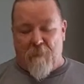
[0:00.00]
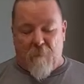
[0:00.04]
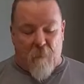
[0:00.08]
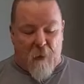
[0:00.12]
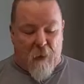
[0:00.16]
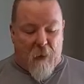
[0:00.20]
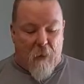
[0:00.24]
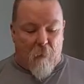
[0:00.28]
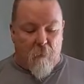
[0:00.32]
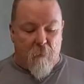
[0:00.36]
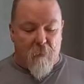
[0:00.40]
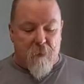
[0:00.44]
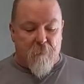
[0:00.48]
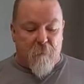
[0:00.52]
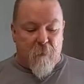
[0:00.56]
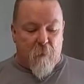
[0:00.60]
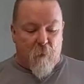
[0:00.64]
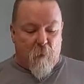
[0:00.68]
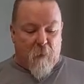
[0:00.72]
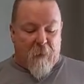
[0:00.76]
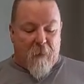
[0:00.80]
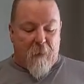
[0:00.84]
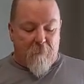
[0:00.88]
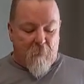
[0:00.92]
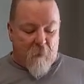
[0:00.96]
3 hours. But
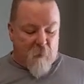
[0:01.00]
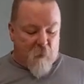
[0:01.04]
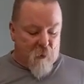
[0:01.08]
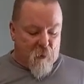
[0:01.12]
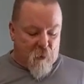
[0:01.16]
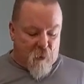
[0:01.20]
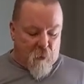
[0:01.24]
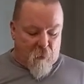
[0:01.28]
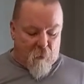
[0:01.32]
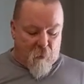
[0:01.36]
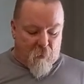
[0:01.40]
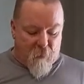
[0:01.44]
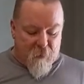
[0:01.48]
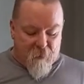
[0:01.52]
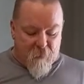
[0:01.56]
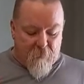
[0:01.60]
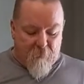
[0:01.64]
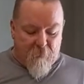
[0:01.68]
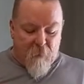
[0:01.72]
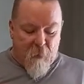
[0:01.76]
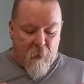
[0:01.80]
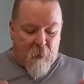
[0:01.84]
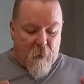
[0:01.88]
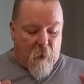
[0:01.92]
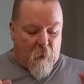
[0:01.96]
what I'm going to show you is
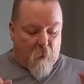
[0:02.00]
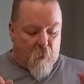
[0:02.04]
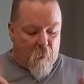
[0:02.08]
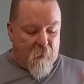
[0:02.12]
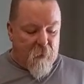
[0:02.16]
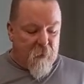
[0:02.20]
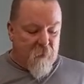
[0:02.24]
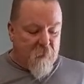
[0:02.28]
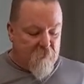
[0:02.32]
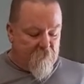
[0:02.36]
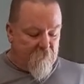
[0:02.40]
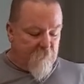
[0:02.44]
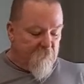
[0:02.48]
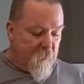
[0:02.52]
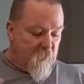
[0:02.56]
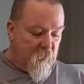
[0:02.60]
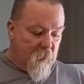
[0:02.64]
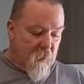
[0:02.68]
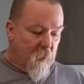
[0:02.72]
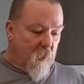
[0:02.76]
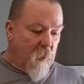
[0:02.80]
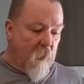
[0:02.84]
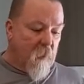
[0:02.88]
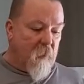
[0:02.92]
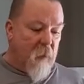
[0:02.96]
a quick
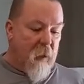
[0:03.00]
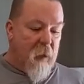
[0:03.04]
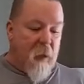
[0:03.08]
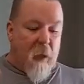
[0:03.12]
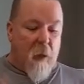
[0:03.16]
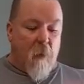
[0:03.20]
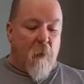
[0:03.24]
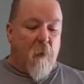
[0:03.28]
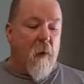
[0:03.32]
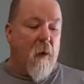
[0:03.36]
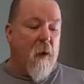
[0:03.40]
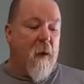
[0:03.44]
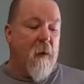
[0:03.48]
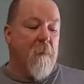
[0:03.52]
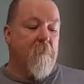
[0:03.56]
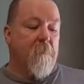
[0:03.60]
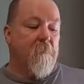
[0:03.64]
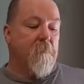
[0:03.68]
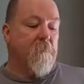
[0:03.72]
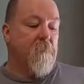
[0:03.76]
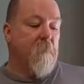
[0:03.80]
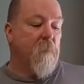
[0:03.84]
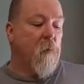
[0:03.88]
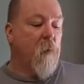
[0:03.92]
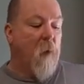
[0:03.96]
thing on how
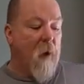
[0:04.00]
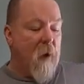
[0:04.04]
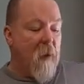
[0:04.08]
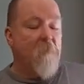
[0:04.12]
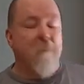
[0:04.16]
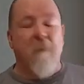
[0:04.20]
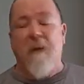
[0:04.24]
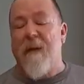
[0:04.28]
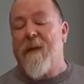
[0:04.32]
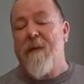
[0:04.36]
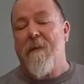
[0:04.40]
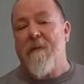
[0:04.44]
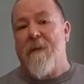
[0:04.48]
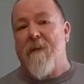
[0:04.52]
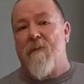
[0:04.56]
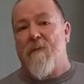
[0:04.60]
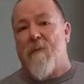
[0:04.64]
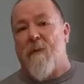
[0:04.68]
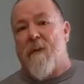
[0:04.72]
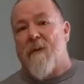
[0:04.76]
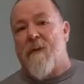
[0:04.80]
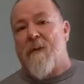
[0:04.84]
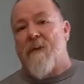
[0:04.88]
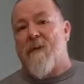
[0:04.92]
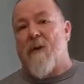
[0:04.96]
why I'm getting
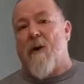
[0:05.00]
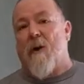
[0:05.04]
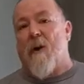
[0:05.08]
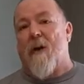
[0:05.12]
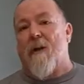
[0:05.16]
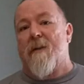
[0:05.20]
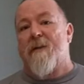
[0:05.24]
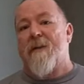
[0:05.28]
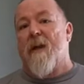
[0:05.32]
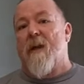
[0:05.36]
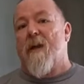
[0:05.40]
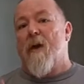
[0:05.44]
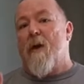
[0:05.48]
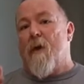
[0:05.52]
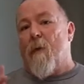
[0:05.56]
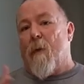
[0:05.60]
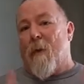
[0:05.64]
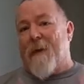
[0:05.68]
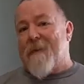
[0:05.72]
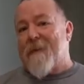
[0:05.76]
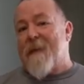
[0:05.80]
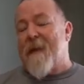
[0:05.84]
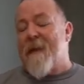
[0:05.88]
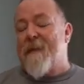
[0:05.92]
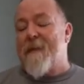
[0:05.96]
rid of these cards,
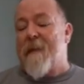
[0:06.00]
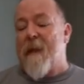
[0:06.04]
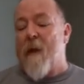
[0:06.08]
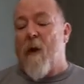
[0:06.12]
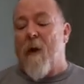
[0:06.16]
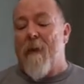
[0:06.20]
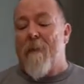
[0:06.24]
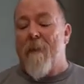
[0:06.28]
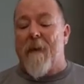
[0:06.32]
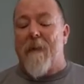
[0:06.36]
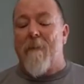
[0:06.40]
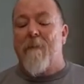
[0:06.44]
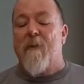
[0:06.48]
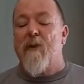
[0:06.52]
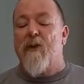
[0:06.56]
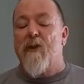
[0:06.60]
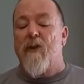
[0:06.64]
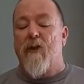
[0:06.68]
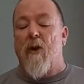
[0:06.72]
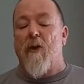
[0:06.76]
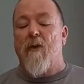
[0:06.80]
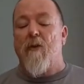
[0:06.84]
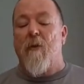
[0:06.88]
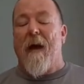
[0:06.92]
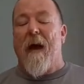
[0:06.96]
what decks they are, and then I'm going to
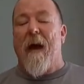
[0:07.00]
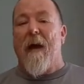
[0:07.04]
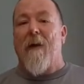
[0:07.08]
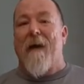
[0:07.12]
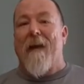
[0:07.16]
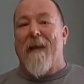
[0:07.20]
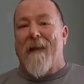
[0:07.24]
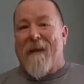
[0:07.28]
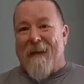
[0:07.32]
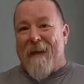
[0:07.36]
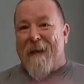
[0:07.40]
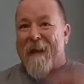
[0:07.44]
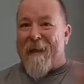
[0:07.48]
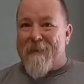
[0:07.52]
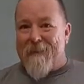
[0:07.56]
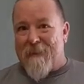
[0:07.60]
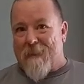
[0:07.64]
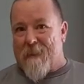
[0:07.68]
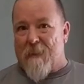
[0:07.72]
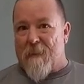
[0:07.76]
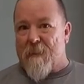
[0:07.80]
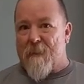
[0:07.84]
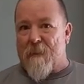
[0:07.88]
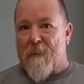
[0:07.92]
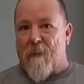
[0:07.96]
show you how I cleanse
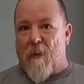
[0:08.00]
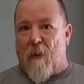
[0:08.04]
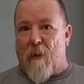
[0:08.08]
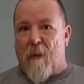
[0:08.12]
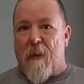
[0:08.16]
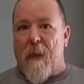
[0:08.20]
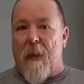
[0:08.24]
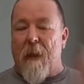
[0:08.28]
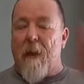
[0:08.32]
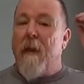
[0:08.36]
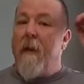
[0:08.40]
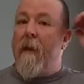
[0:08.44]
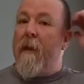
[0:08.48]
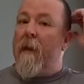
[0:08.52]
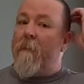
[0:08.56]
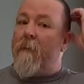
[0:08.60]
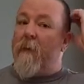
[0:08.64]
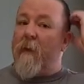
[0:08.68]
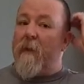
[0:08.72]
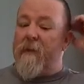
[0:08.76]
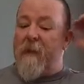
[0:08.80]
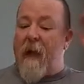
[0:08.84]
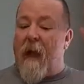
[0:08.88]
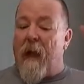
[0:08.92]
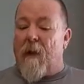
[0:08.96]
this, okay?
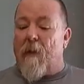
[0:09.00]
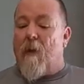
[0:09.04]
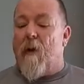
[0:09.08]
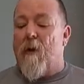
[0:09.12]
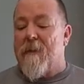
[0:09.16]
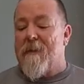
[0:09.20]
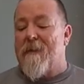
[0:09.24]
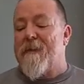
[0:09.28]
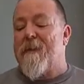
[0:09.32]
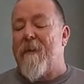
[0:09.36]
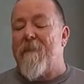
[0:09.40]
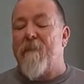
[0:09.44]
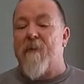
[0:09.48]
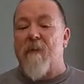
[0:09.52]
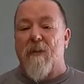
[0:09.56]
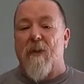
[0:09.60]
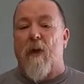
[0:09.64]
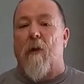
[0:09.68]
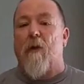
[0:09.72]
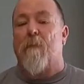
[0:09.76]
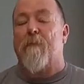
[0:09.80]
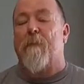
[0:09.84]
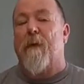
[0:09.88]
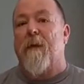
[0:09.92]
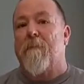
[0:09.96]
Because I can't send this
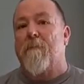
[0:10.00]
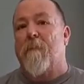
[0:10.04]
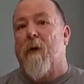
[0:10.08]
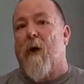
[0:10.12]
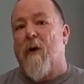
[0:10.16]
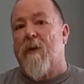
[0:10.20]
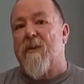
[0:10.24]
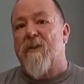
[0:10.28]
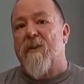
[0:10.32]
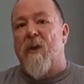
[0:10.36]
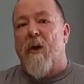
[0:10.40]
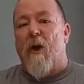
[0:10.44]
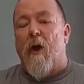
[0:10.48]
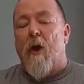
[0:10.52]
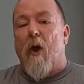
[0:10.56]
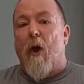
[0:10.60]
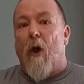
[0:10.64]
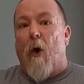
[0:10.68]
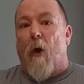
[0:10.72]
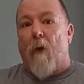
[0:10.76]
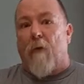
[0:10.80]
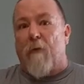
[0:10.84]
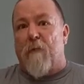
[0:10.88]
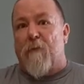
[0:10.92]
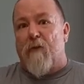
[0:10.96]
whole big box
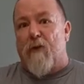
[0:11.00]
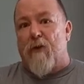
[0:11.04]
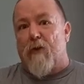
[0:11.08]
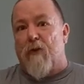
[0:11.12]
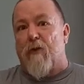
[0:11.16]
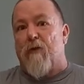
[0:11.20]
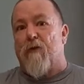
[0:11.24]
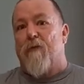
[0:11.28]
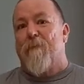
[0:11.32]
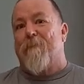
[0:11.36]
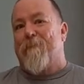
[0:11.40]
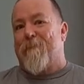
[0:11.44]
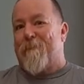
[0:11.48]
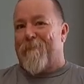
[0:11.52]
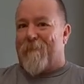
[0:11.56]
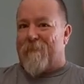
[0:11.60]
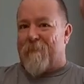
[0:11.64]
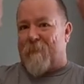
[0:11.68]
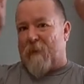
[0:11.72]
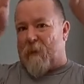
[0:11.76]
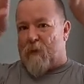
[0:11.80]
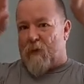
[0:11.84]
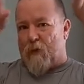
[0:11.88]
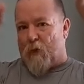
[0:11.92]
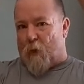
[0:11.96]
off to
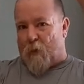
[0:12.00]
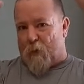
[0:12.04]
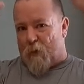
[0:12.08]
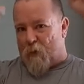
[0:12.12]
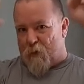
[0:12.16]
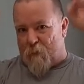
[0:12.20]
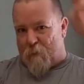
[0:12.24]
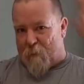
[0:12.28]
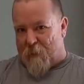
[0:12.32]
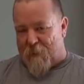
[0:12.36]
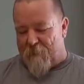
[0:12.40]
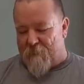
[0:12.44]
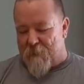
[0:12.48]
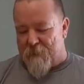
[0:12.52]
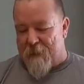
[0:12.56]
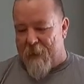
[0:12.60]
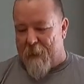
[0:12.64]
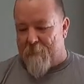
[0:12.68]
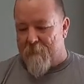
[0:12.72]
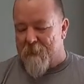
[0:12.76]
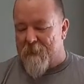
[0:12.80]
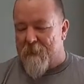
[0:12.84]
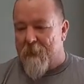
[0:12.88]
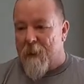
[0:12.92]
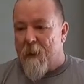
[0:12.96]
George, whatever his
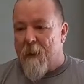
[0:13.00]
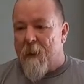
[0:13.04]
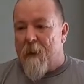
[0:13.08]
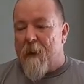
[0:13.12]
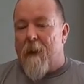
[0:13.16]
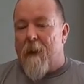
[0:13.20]
name is,